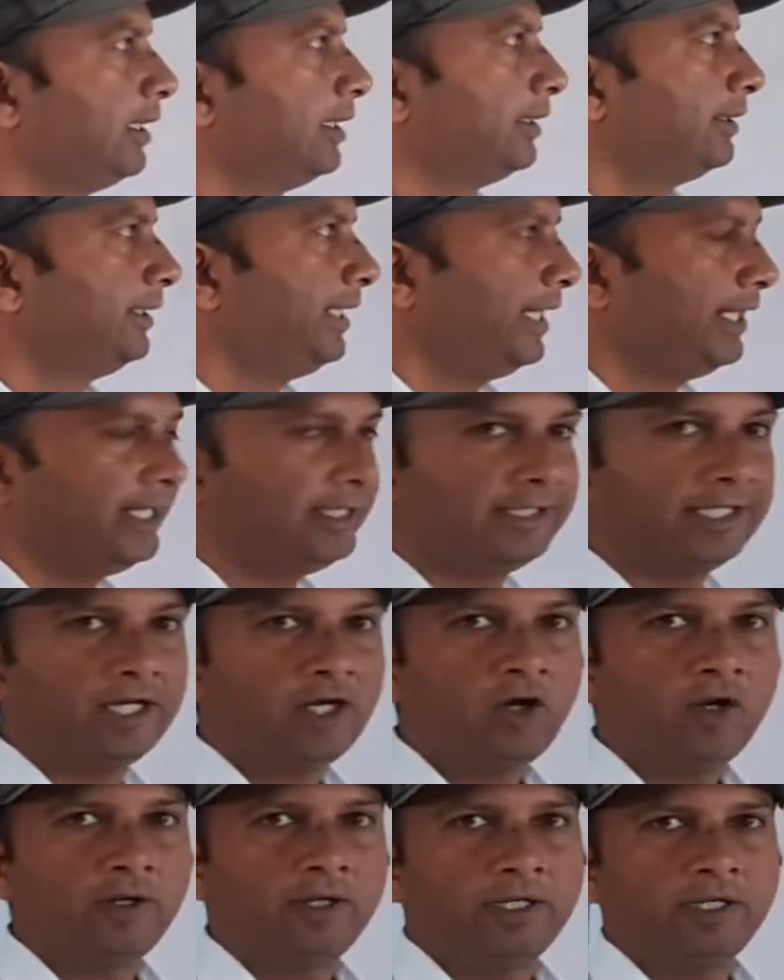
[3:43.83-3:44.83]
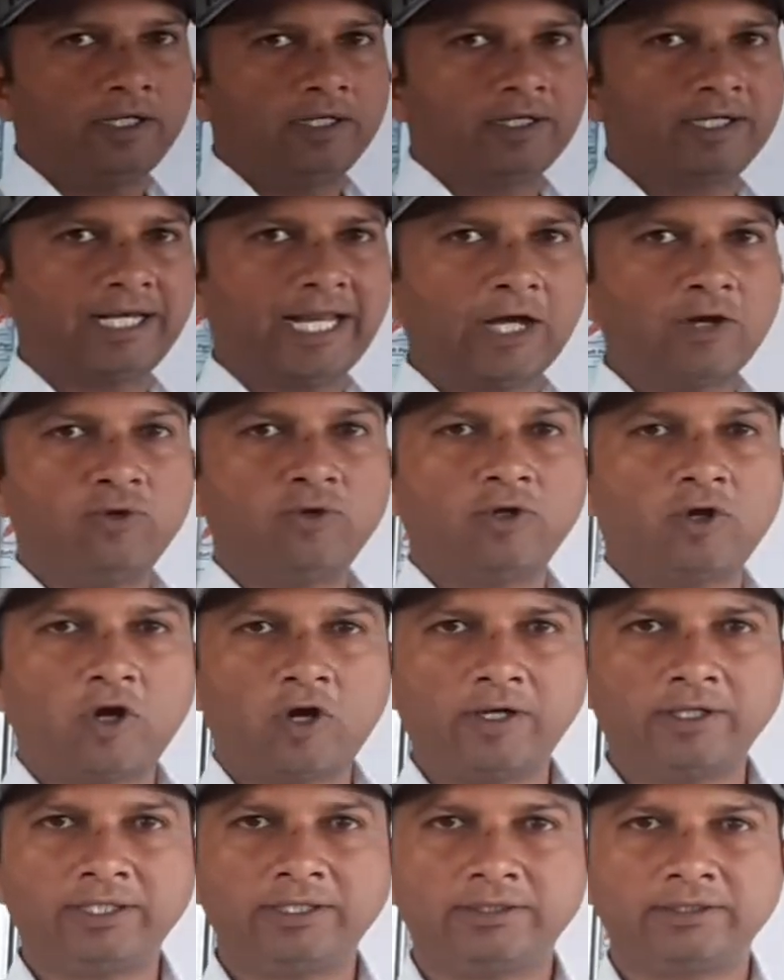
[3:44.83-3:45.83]
there is a
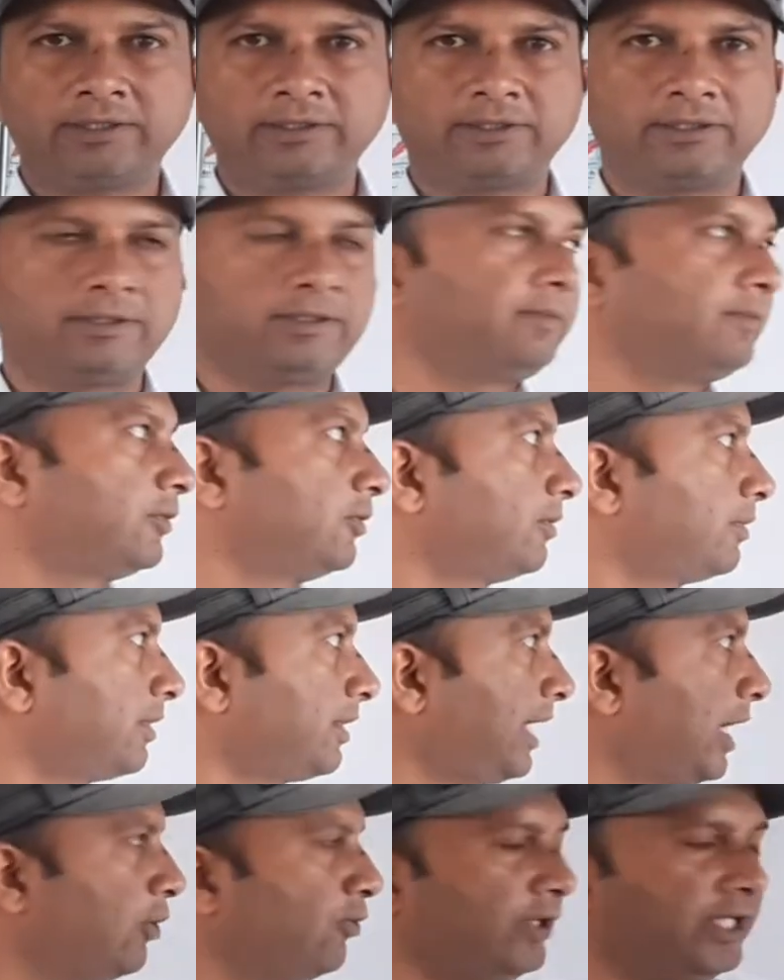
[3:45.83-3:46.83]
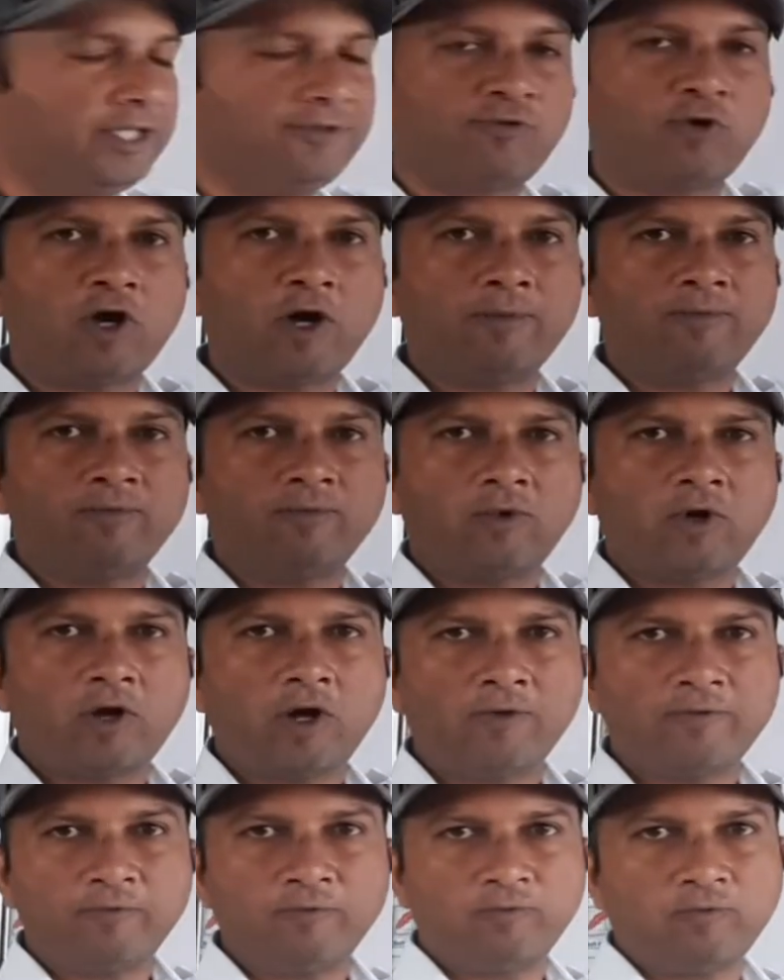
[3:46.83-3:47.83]
cloud is formed
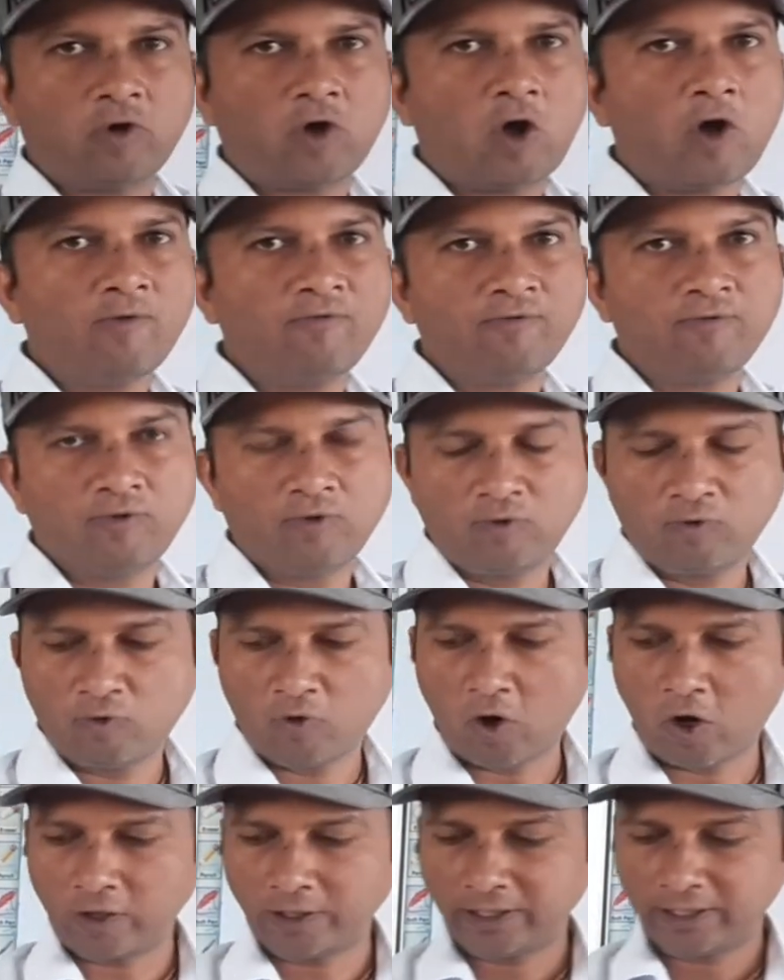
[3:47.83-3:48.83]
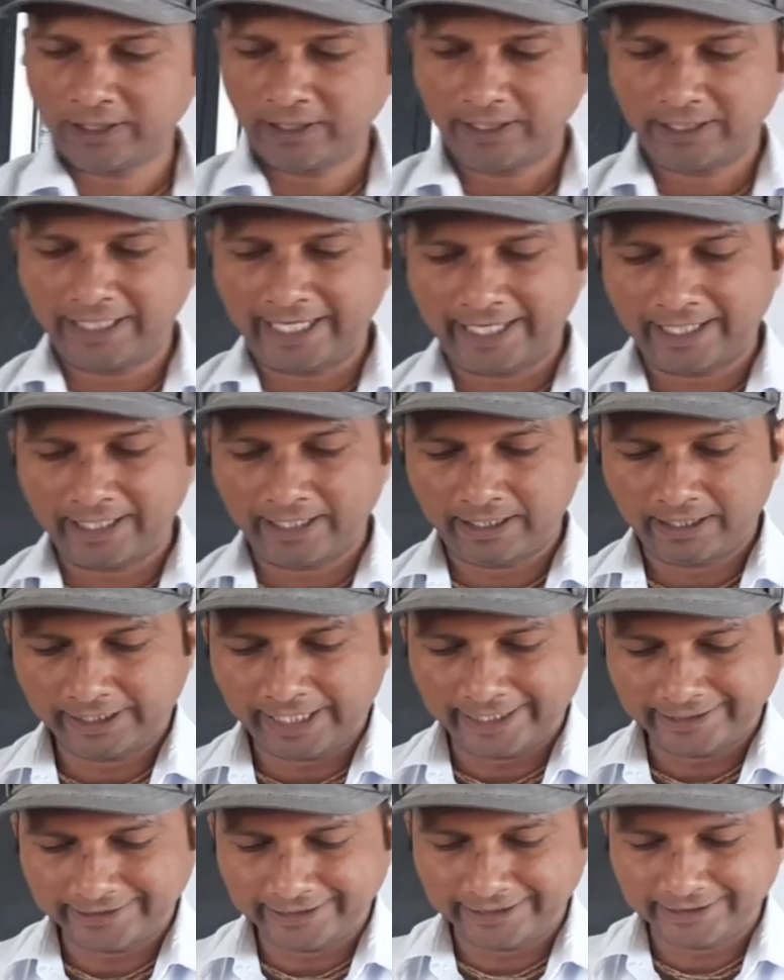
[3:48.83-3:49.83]
of hot
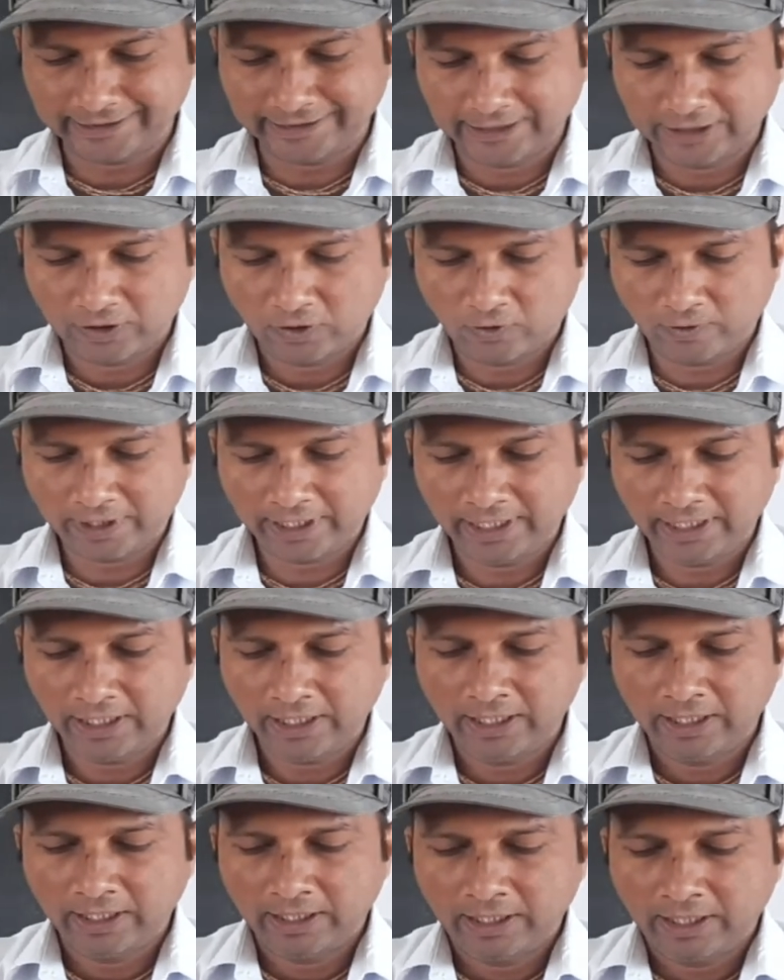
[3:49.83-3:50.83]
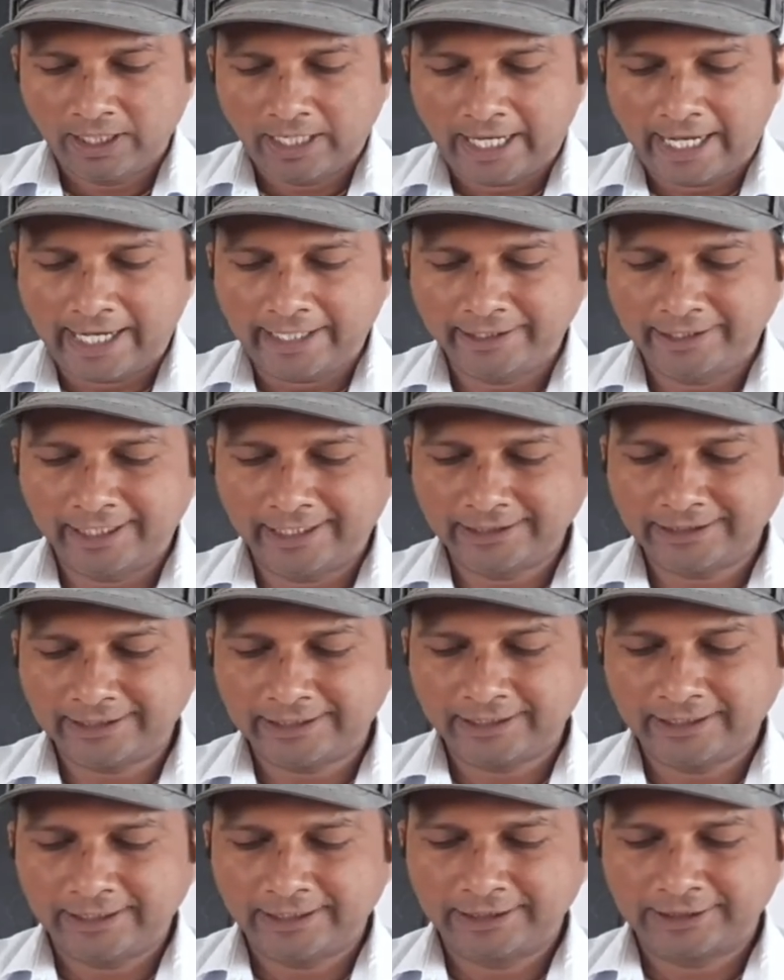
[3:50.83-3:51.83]
gases. Okay, and
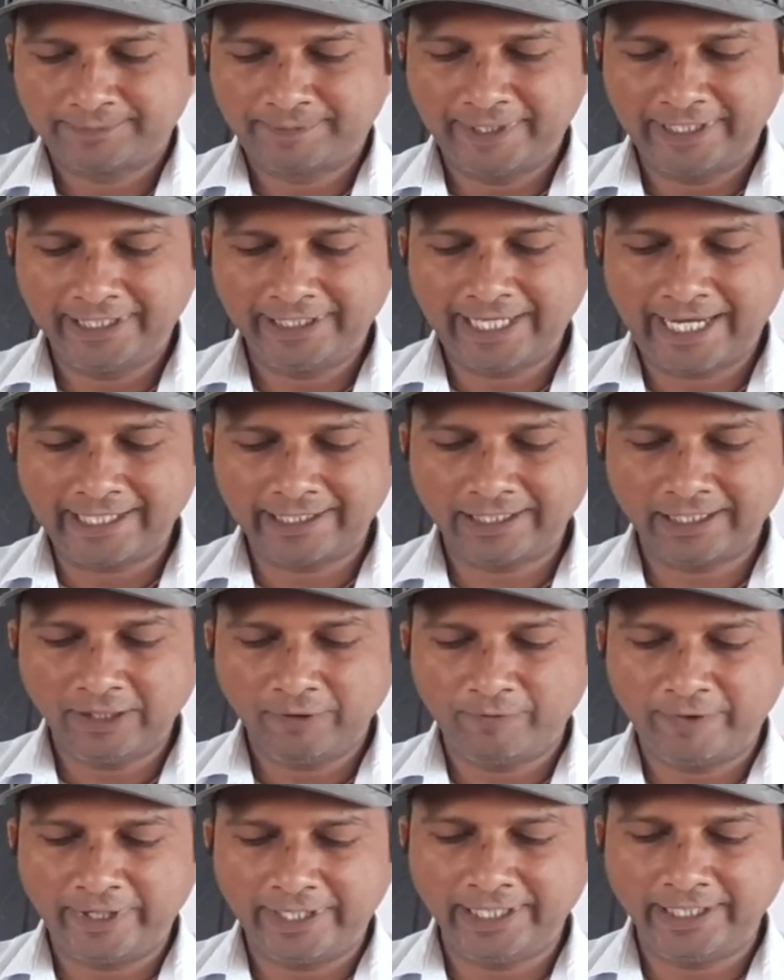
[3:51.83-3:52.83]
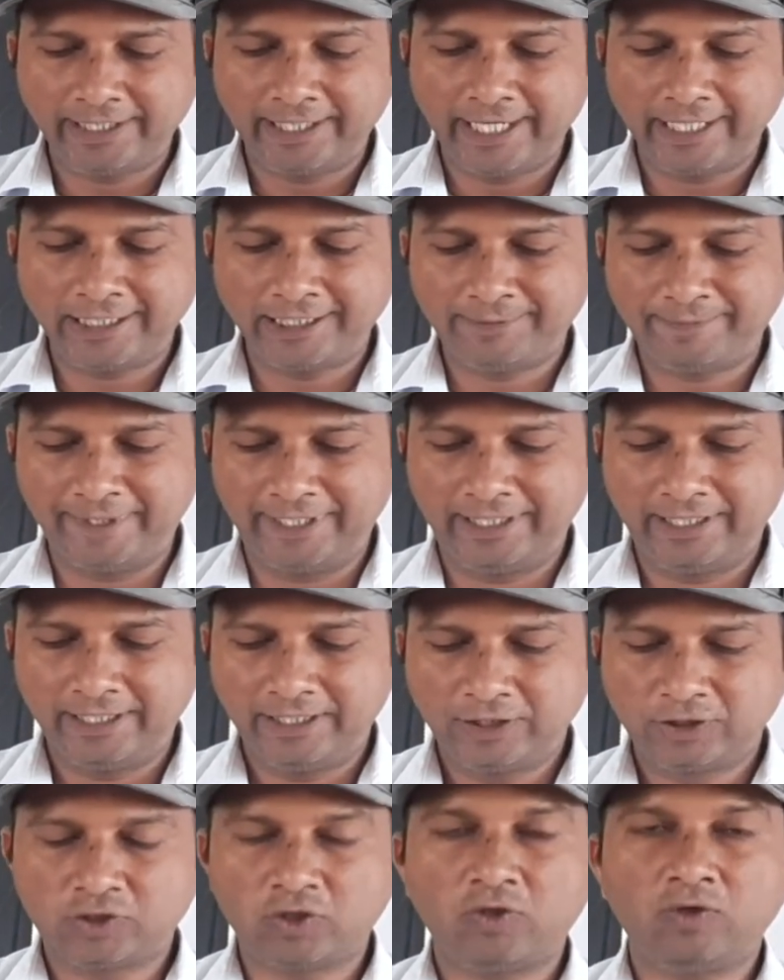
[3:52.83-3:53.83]
dust spinning at a very great
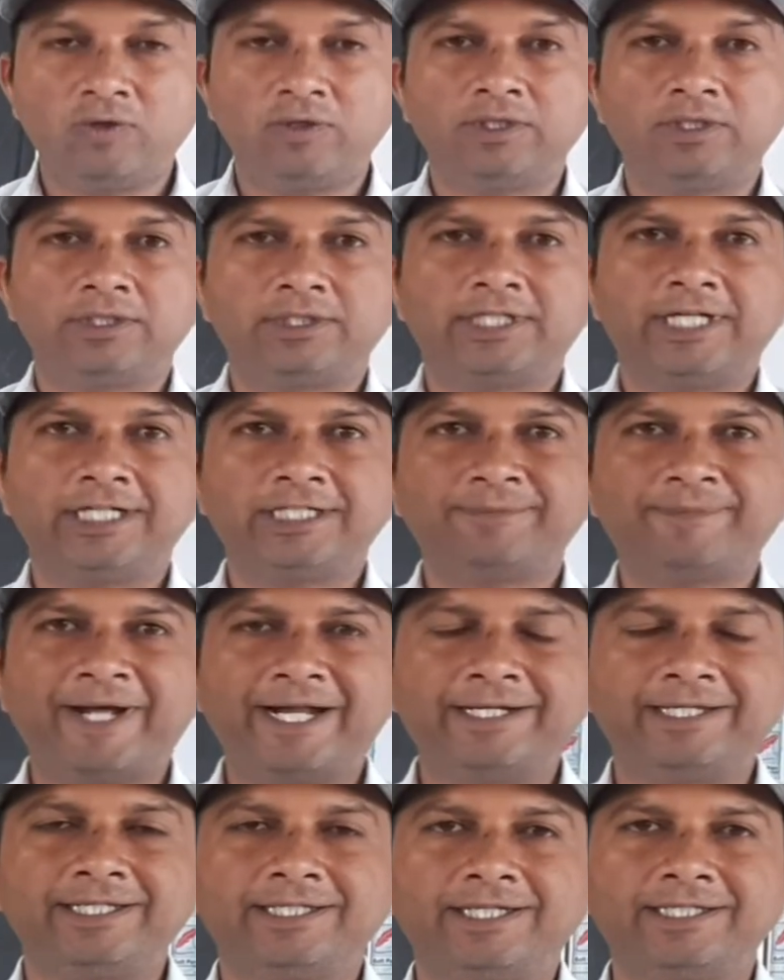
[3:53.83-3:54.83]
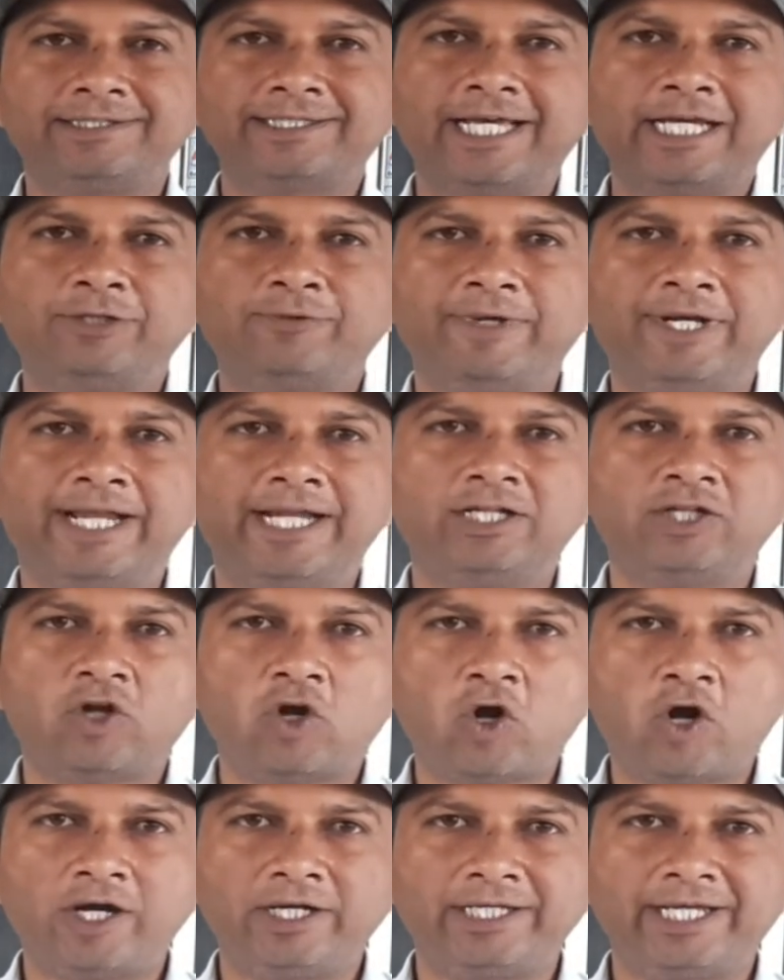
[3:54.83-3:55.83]
speed. So dust particles as well
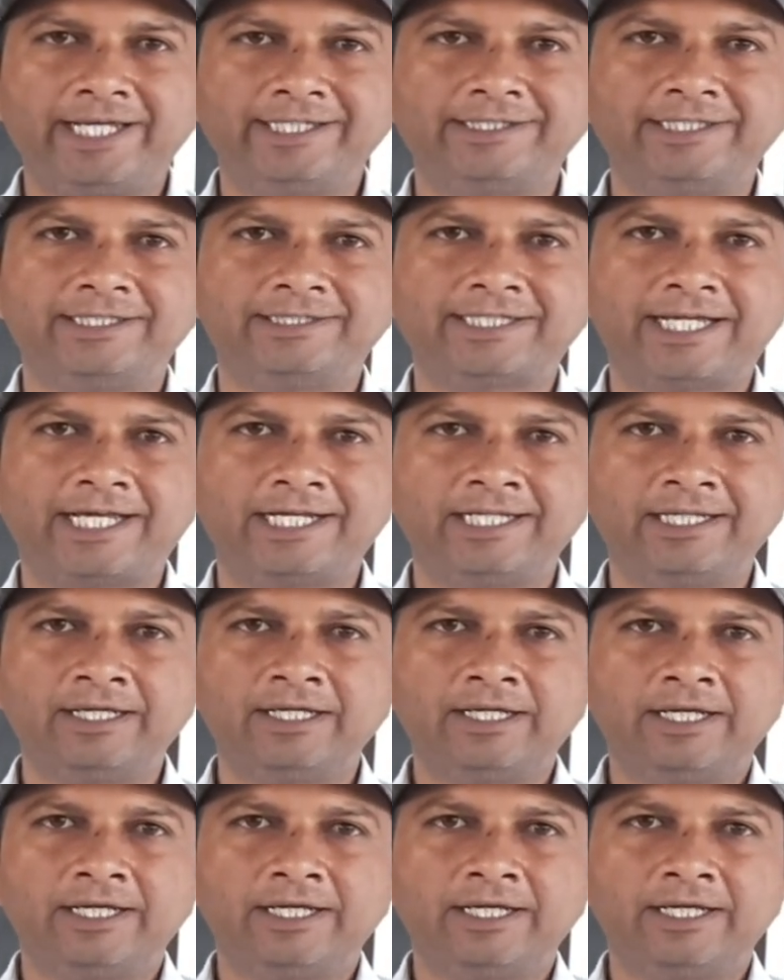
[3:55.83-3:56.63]
as hot gases are